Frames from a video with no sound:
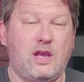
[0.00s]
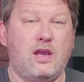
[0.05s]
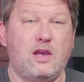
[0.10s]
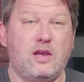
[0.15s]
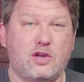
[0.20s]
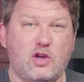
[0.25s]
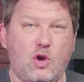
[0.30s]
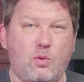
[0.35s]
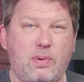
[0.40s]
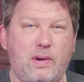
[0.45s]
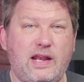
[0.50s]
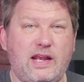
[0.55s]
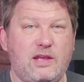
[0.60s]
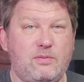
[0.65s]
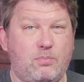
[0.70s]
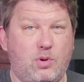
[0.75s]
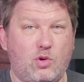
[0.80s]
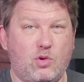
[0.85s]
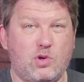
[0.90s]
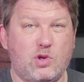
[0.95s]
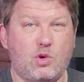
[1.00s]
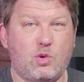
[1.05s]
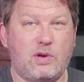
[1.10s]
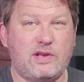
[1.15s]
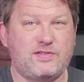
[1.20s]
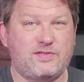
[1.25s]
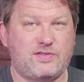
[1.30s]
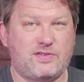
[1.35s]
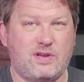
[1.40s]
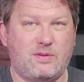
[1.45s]
Copilot Pull
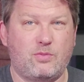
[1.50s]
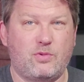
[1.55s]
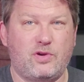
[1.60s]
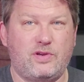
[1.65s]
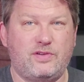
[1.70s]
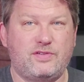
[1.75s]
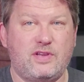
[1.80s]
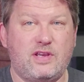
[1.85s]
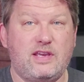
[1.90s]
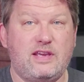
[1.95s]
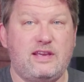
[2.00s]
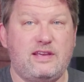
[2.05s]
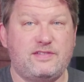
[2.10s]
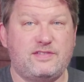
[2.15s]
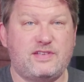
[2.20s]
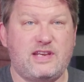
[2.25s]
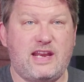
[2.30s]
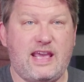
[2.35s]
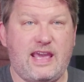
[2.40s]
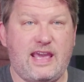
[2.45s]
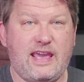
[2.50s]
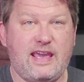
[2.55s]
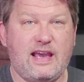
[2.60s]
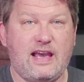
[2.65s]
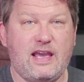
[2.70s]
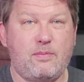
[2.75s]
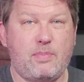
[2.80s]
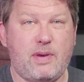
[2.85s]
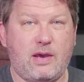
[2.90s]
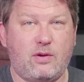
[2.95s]
Request Summaries is an
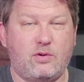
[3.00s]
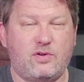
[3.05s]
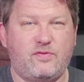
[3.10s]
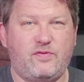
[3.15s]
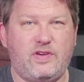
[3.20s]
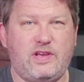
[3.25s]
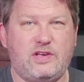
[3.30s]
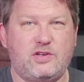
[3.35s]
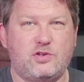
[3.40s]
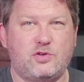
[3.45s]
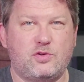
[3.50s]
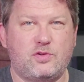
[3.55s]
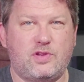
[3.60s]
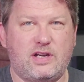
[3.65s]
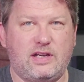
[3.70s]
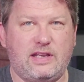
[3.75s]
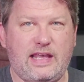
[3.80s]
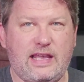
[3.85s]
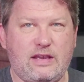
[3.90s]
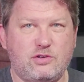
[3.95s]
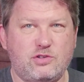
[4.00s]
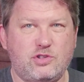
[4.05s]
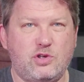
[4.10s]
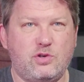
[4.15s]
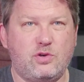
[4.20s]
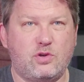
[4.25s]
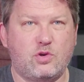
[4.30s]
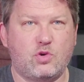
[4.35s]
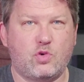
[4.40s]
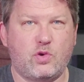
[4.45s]
AI-powered feature that allows you
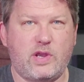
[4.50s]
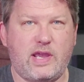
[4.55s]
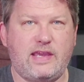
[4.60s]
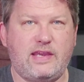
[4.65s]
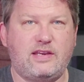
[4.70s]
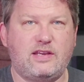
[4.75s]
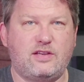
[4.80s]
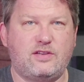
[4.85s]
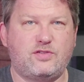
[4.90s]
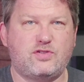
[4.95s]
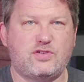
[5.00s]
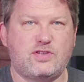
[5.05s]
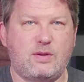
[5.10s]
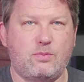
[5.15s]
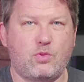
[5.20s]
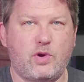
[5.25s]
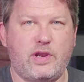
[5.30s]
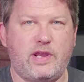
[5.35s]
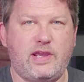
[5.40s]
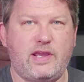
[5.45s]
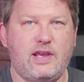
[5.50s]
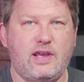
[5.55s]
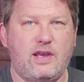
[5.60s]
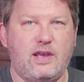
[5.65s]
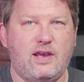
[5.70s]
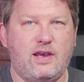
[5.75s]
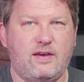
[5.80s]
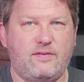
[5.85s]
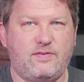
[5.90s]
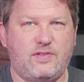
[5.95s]
to create a summary
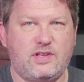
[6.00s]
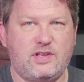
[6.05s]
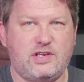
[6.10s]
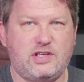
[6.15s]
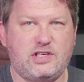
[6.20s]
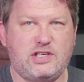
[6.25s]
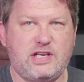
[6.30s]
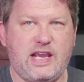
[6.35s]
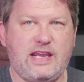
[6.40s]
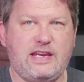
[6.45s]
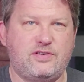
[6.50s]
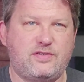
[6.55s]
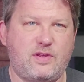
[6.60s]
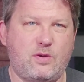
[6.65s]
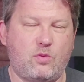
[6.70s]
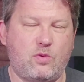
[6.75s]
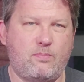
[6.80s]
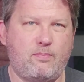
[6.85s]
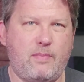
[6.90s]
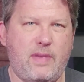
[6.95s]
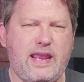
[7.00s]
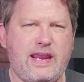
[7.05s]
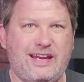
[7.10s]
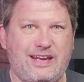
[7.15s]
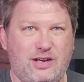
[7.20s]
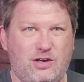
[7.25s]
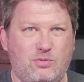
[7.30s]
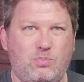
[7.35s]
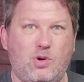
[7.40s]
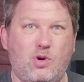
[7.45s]
of the changes that were made in
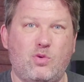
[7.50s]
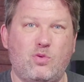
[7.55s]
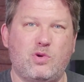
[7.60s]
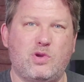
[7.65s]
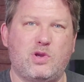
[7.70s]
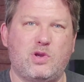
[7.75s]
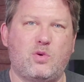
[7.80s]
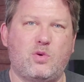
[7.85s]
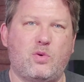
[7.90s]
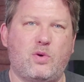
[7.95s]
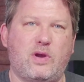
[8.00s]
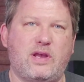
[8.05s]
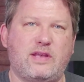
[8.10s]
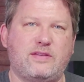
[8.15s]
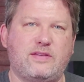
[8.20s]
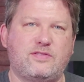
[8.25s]
a pull request.